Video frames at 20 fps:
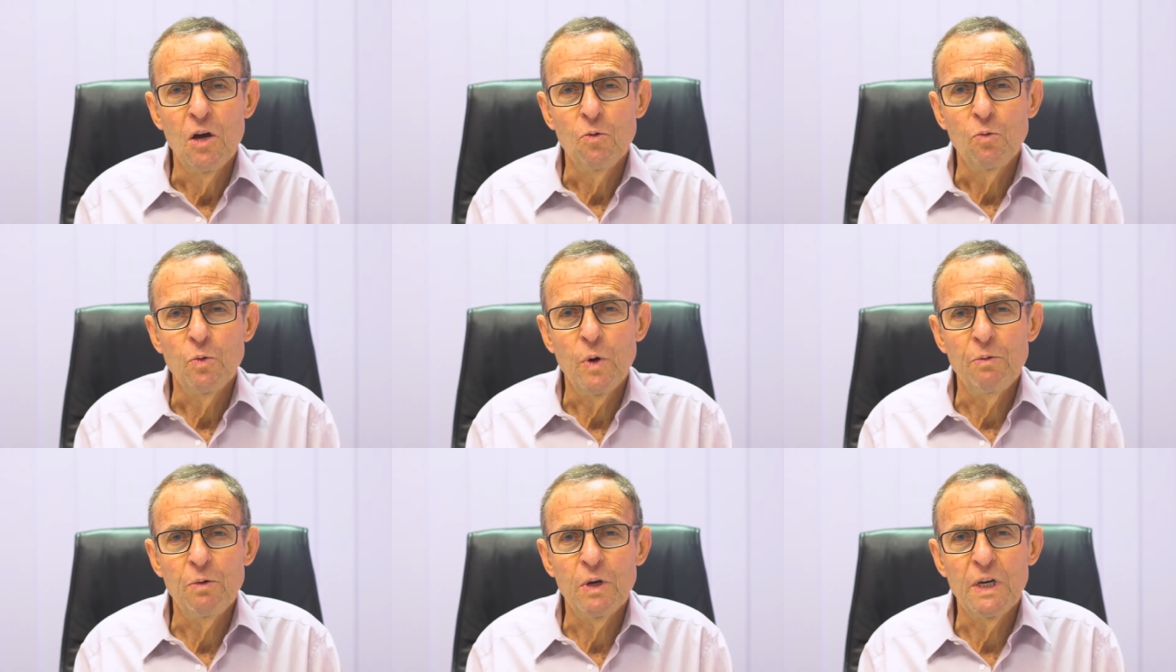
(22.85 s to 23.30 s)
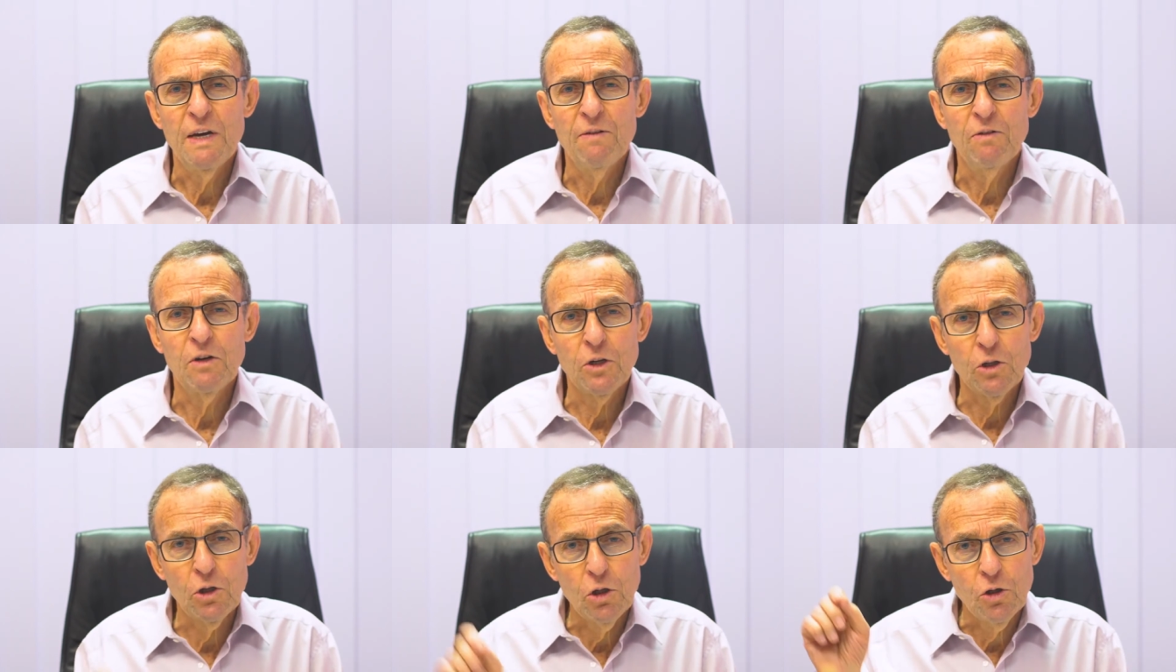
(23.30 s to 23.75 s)
where we give
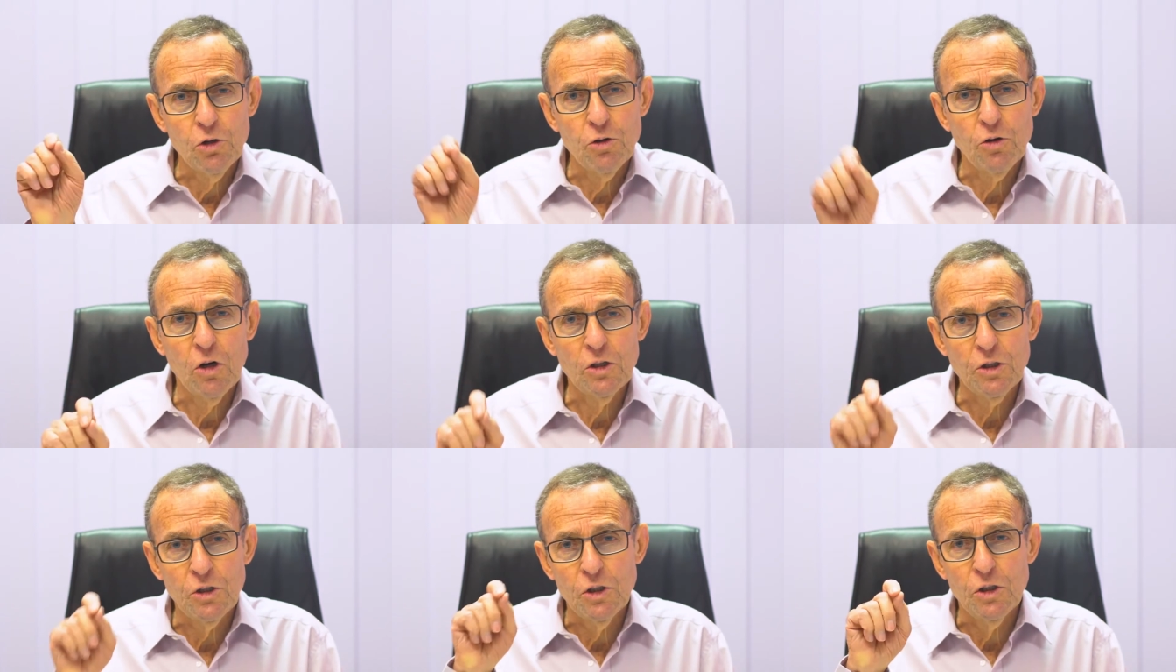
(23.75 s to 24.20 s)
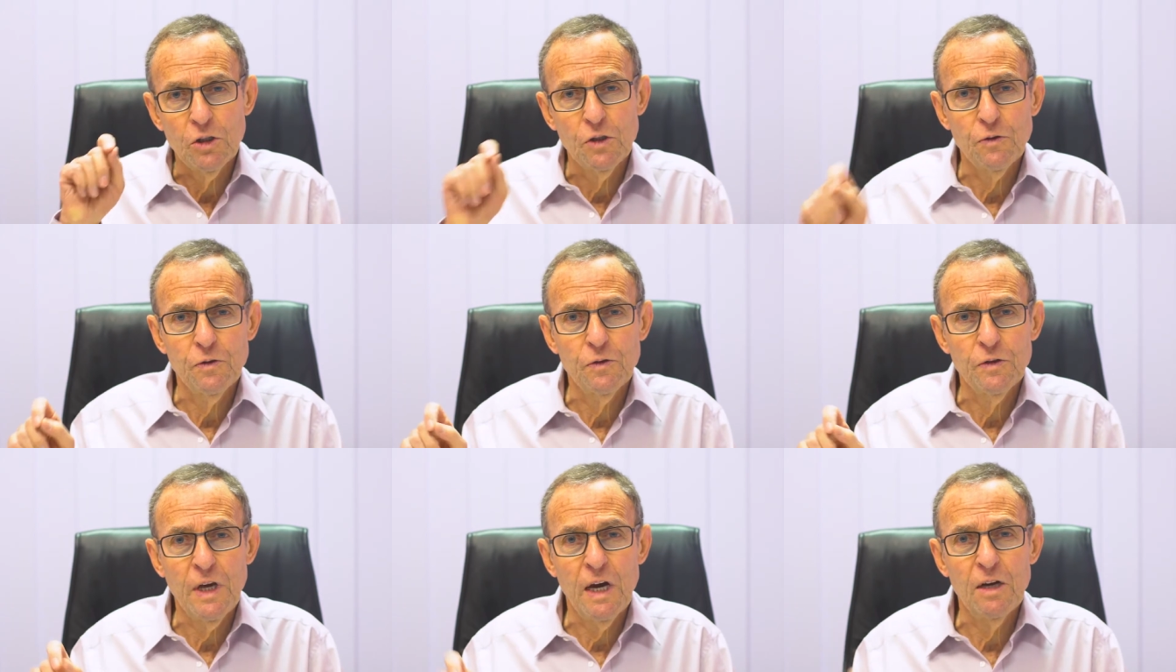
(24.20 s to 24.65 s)
little crosses
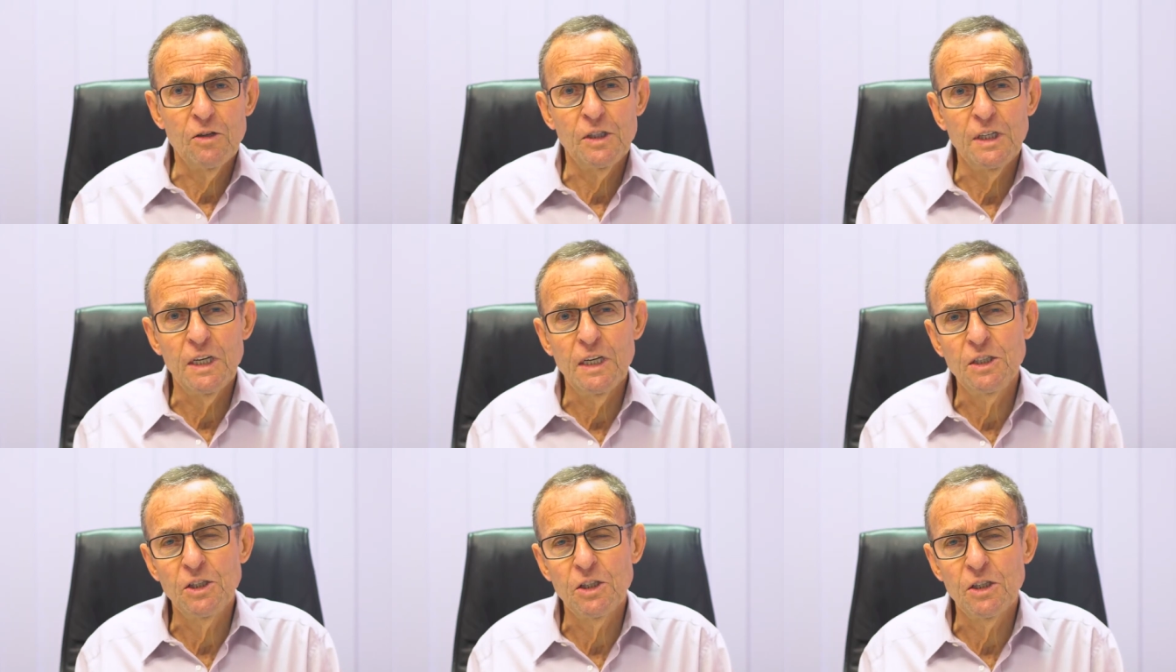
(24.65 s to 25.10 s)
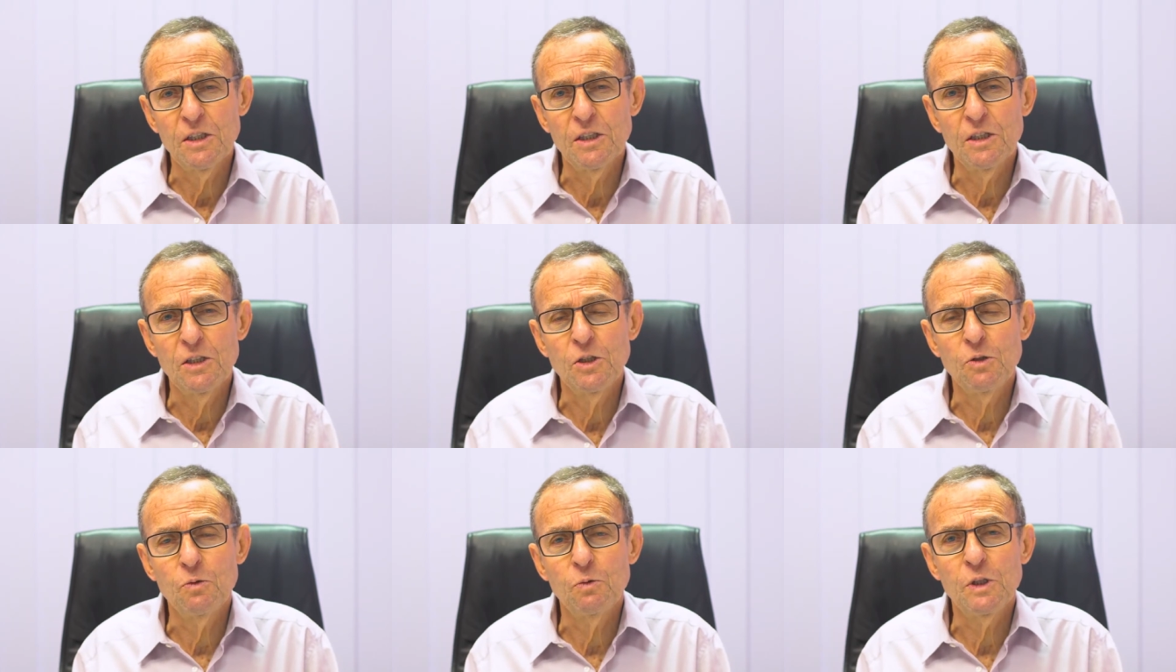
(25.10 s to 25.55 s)
for those
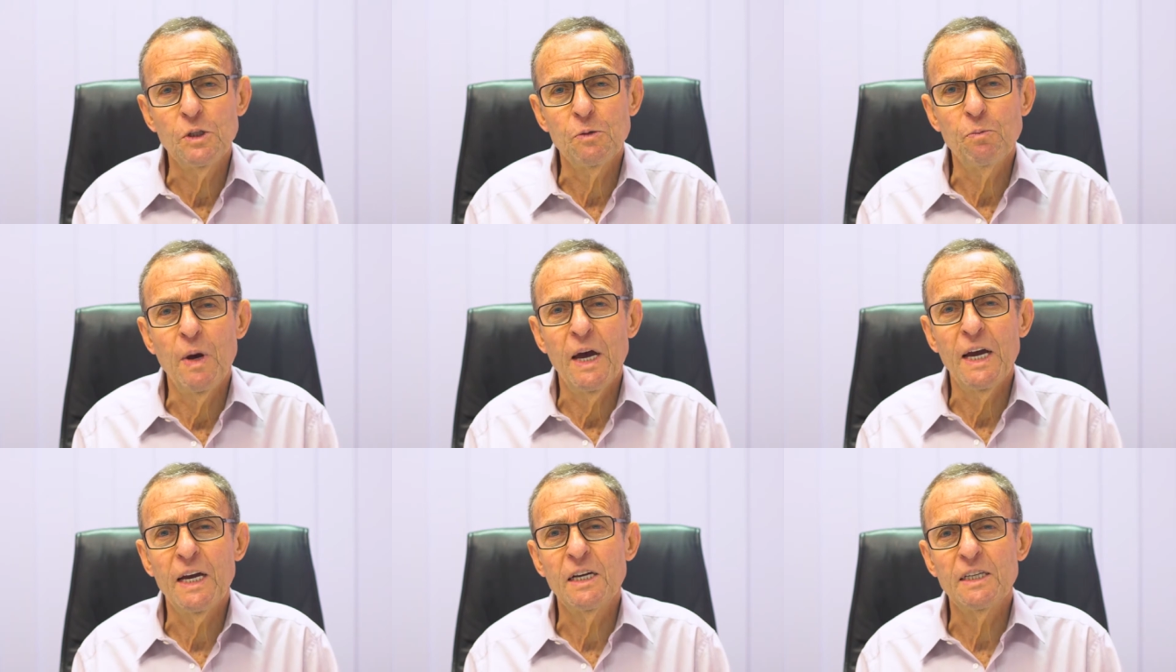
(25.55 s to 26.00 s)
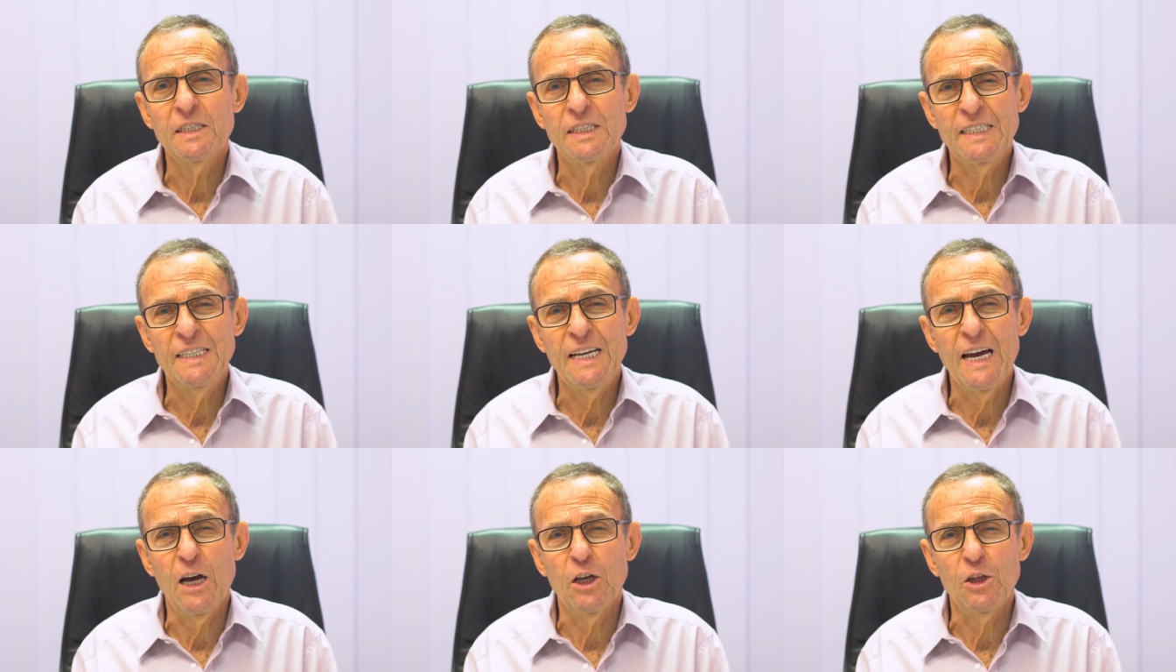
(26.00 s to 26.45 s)
incidents which make us
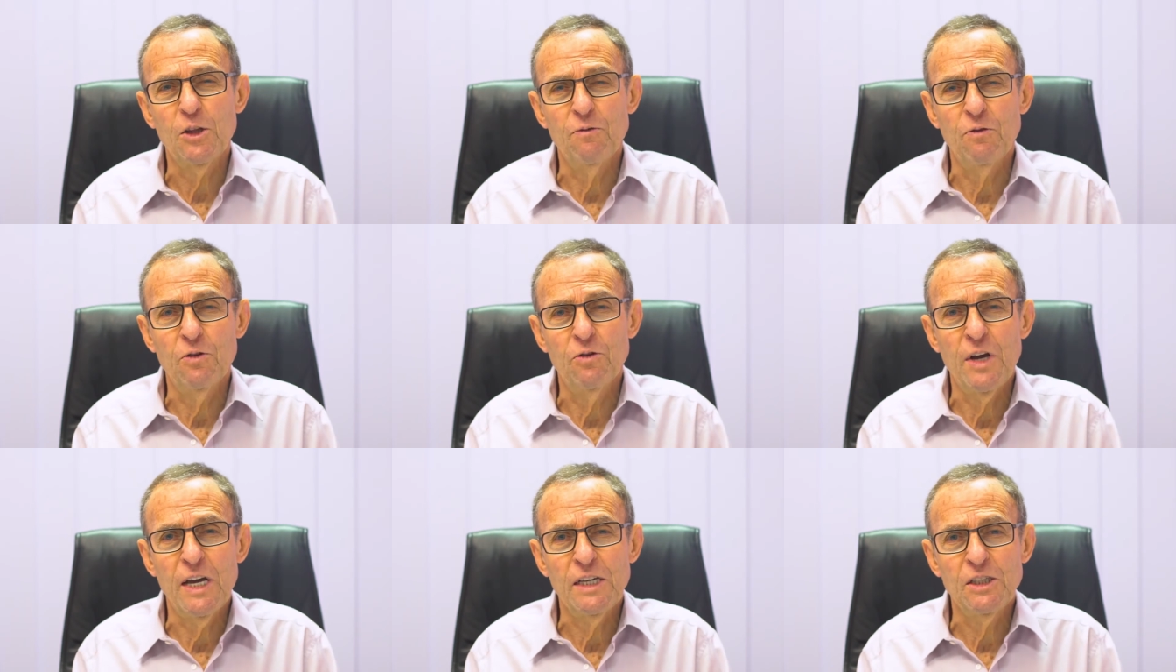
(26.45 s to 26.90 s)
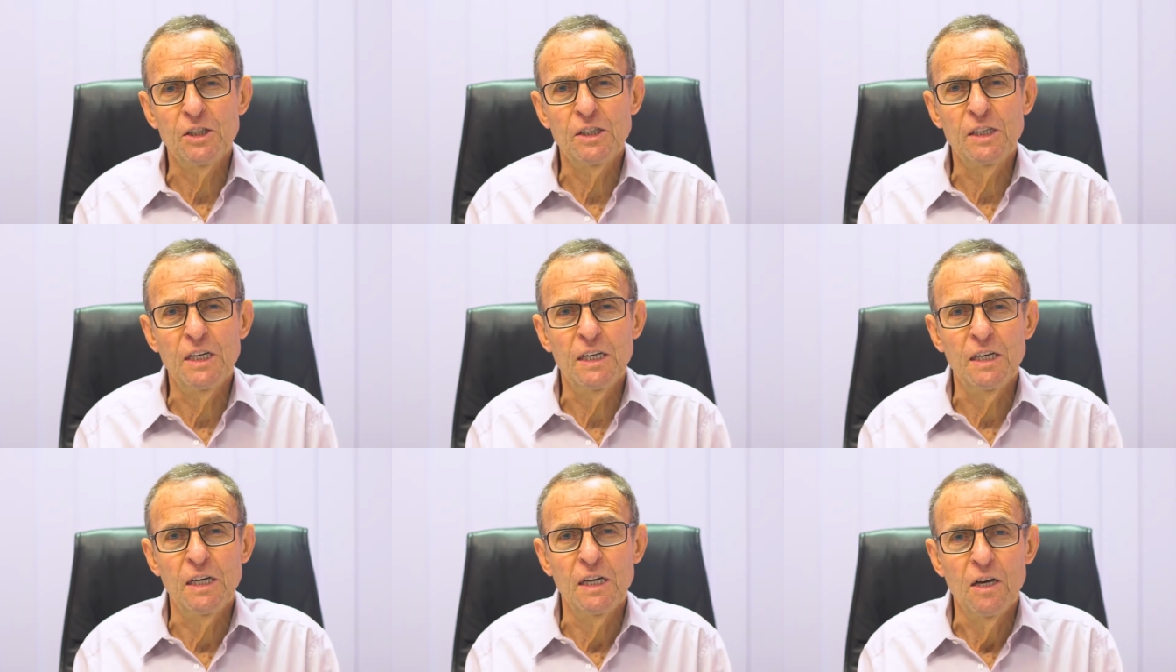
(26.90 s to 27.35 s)
doubt the
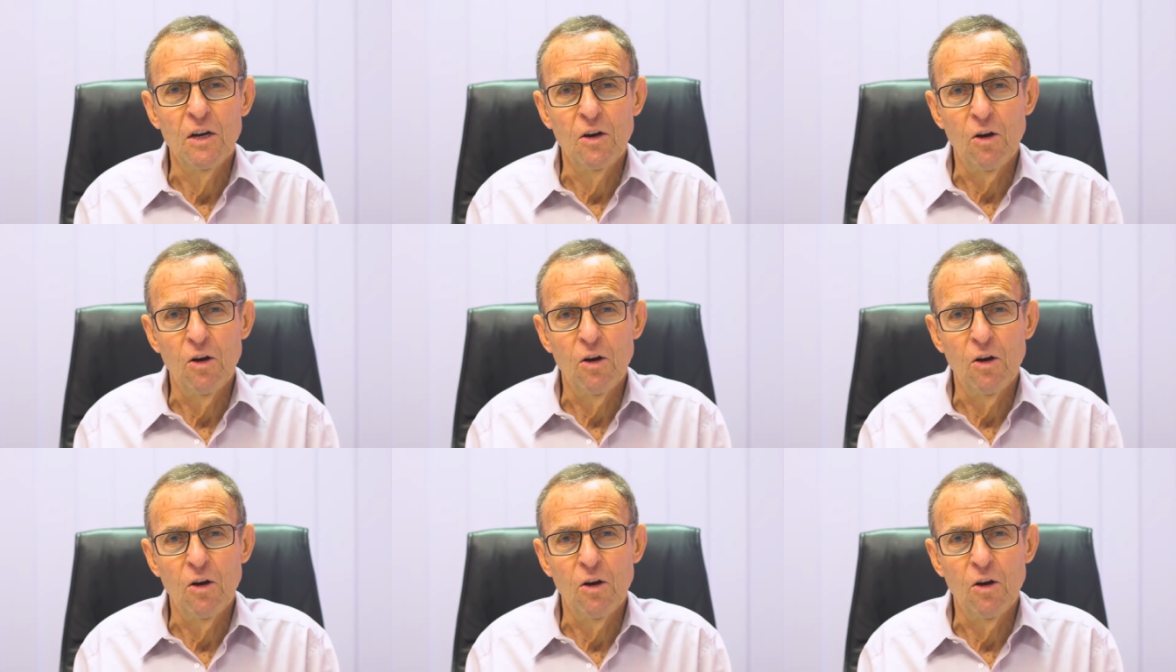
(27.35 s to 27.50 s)
veracity